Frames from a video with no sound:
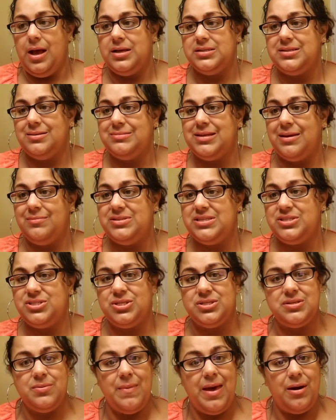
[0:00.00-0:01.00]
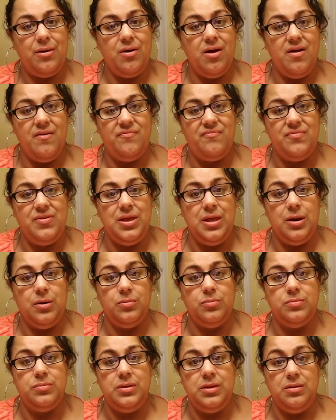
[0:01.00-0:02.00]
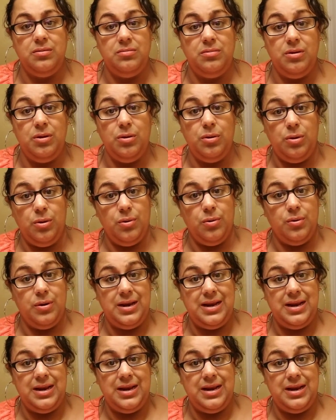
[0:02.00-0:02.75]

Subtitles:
Sometimes it's just a matter of, you're